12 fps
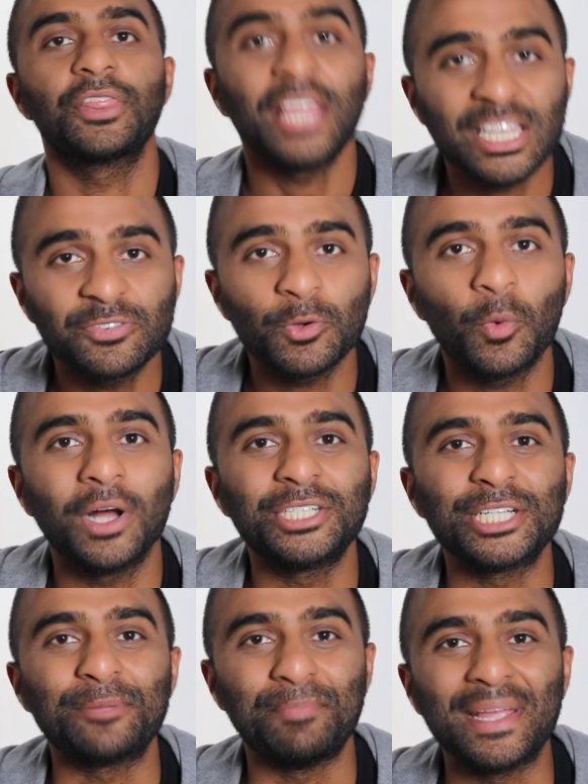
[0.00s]
Thanks for
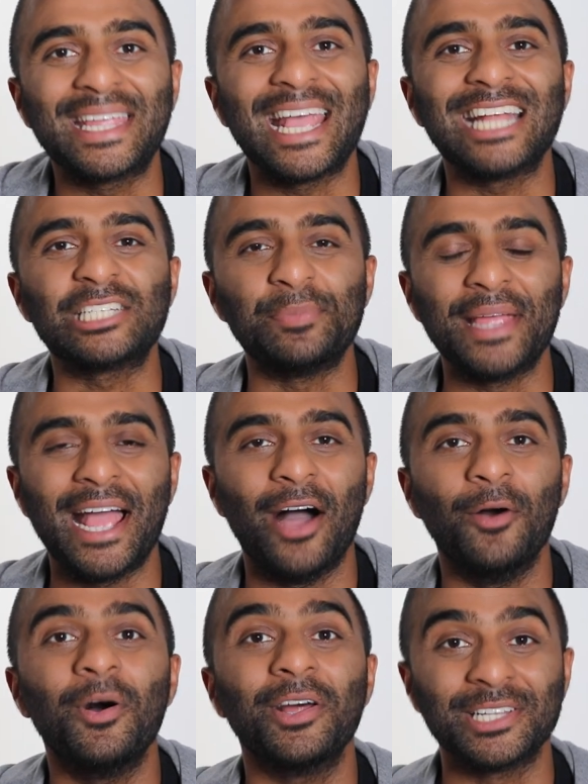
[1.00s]
watching Big Cats
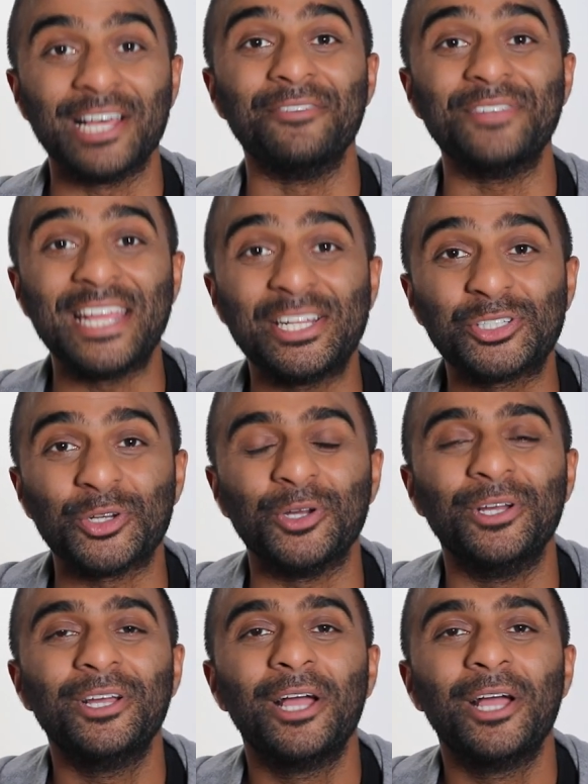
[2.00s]
Meow on Love Nature.